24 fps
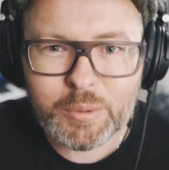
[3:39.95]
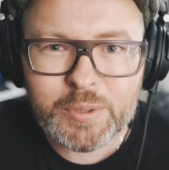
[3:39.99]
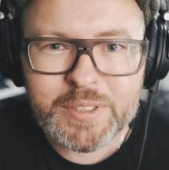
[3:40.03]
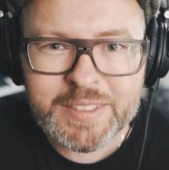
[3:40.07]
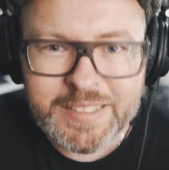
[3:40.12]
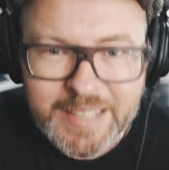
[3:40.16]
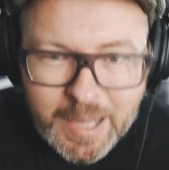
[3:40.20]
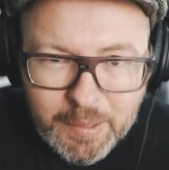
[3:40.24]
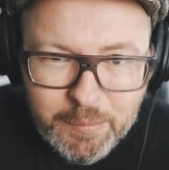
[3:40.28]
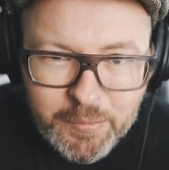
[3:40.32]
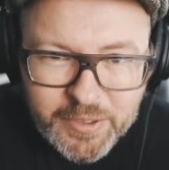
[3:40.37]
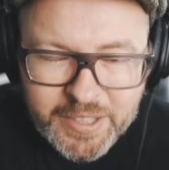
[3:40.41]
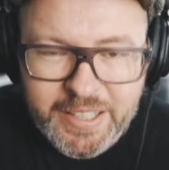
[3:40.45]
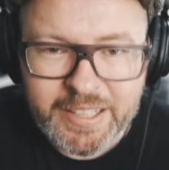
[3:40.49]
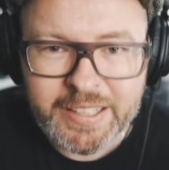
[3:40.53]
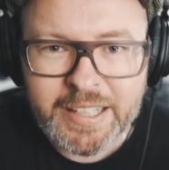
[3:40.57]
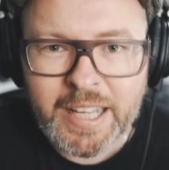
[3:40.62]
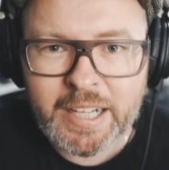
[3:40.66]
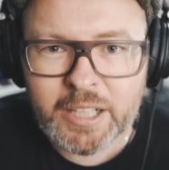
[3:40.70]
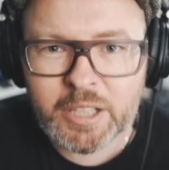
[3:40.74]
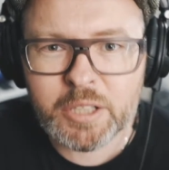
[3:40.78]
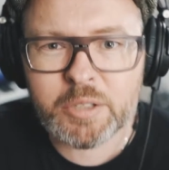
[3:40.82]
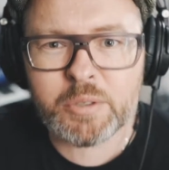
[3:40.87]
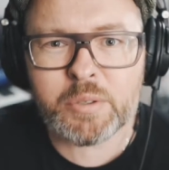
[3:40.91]
something
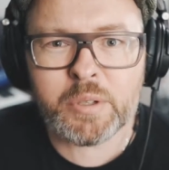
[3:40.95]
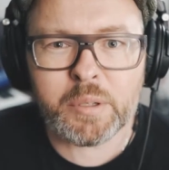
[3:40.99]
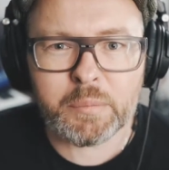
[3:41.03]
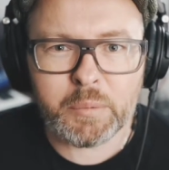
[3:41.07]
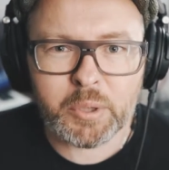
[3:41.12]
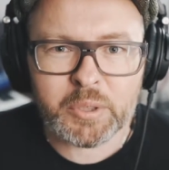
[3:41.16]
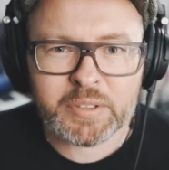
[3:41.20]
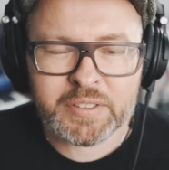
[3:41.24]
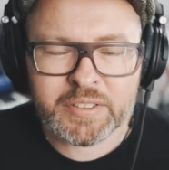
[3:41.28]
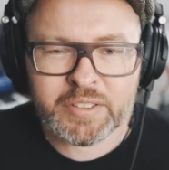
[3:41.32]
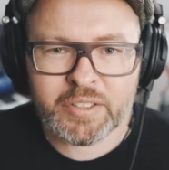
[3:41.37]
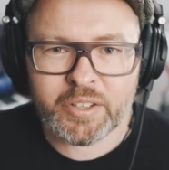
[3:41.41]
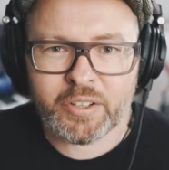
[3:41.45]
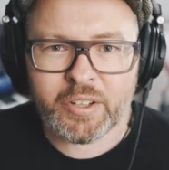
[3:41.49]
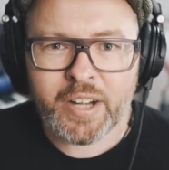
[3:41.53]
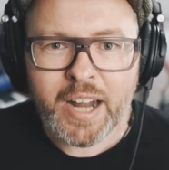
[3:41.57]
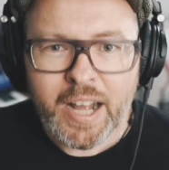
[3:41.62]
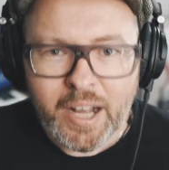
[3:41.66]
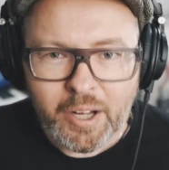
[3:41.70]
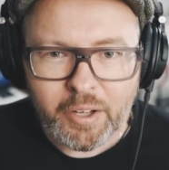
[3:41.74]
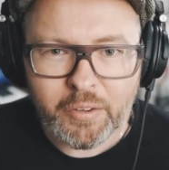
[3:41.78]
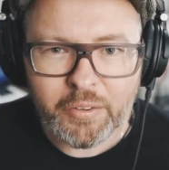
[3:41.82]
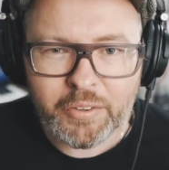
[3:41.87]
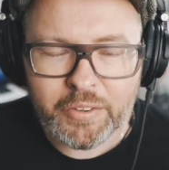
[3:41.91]
that contributes to your
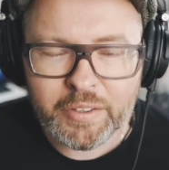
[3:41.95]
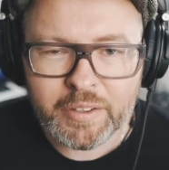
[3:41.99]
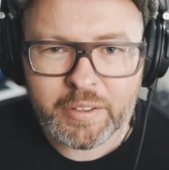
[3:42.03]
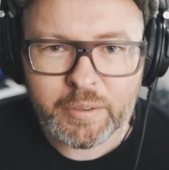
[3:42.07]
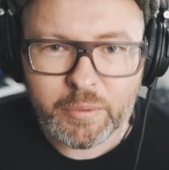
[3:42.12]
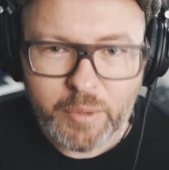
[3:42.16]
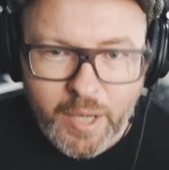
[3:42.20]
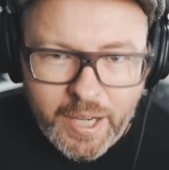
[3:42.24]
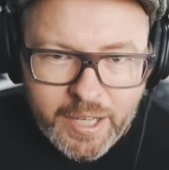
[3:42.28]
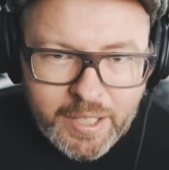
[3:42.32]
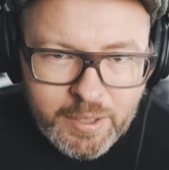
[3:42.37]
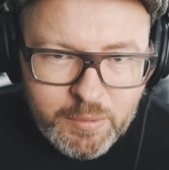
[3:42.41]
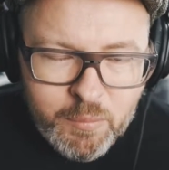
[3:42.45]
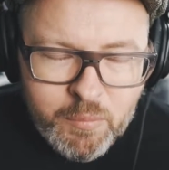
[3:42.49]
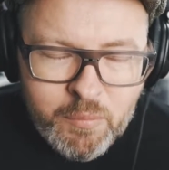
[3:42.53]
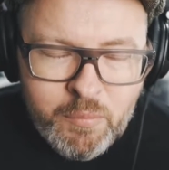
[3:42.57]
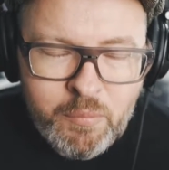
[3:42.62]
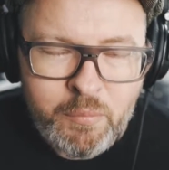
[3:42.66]
health, right?